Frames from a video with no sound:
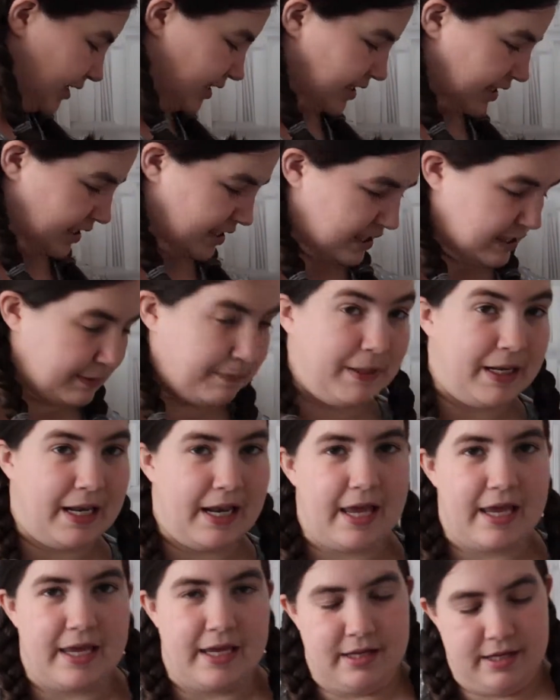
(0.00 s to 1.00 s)
had a chance to
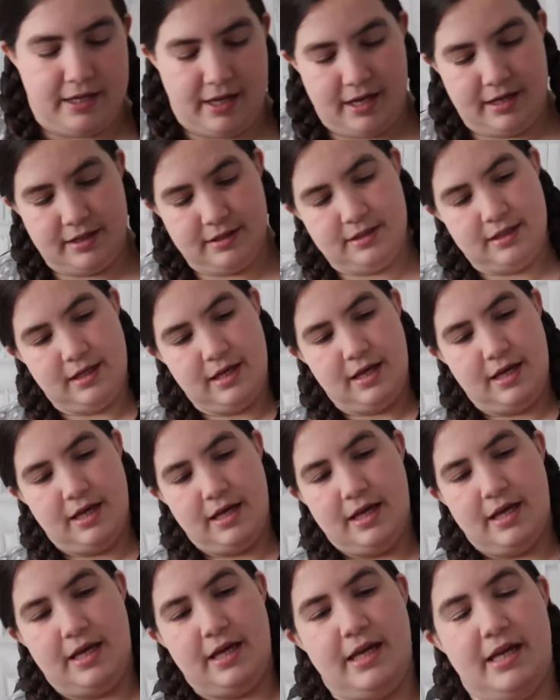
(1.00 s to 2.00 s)
play it yet,
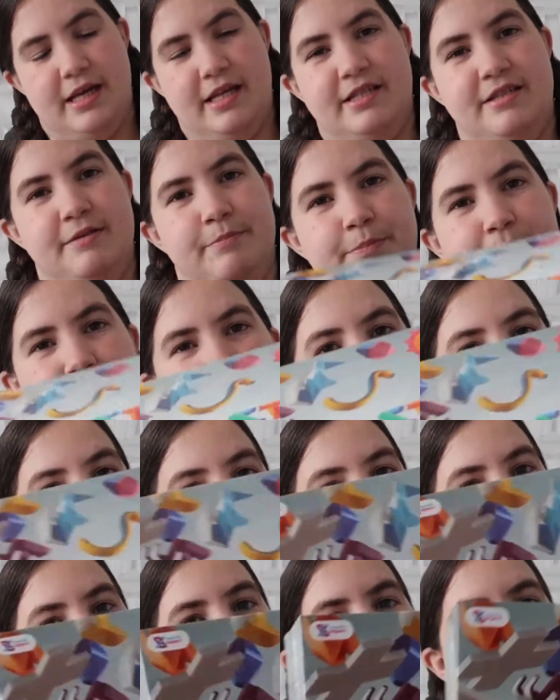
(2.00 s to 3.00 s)
is
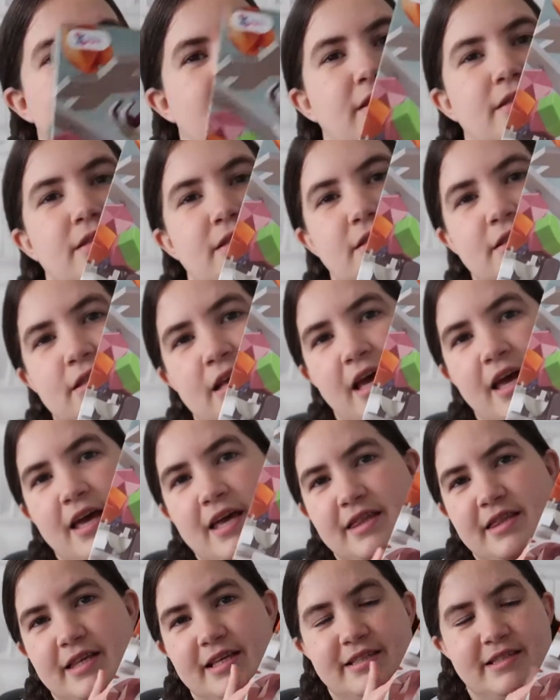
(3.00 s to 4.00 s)
Beasts of Balance.
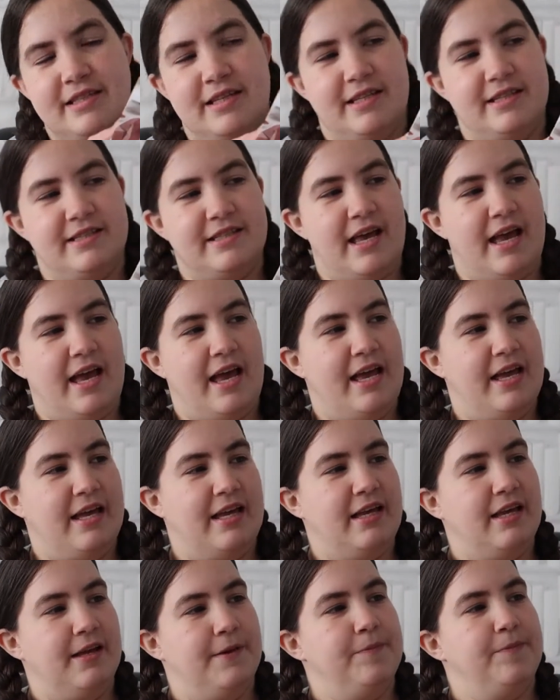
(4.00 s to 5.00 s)
This is
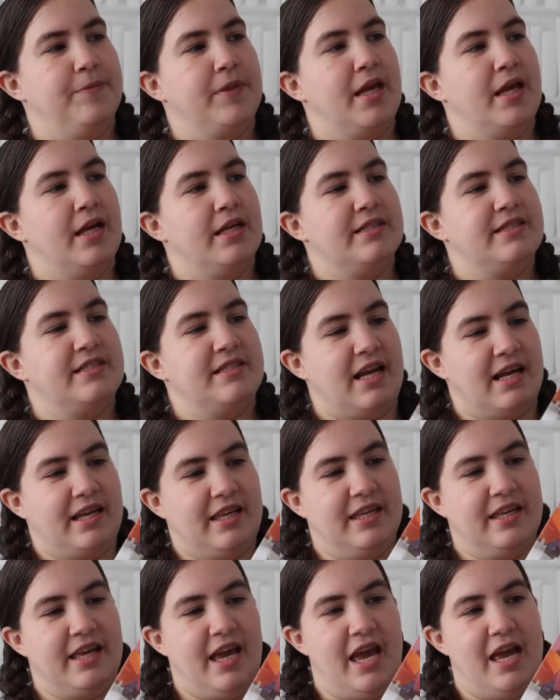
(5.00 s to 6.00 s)
a
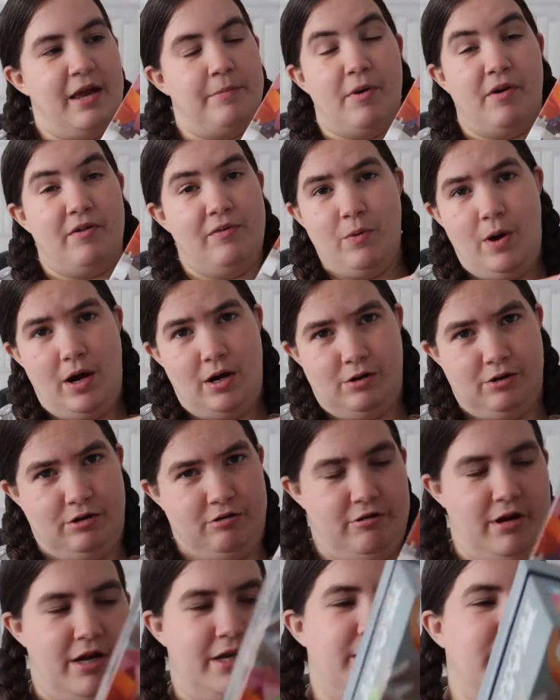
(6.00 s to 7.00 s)
stacking game of wild
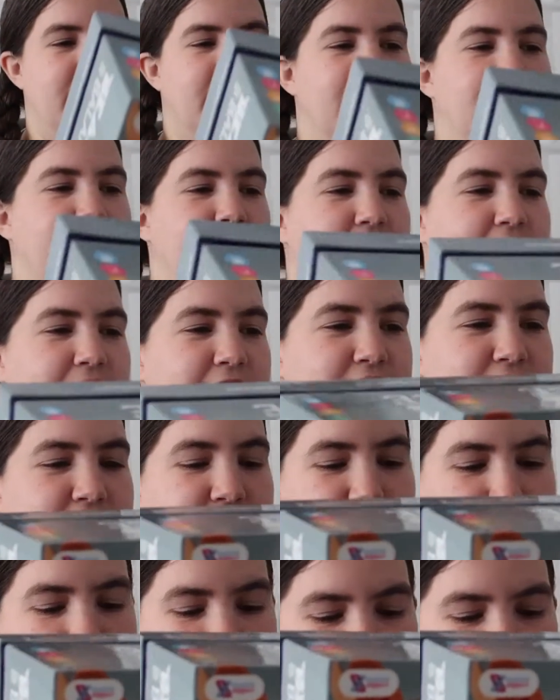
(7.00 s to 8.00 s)
creation, and you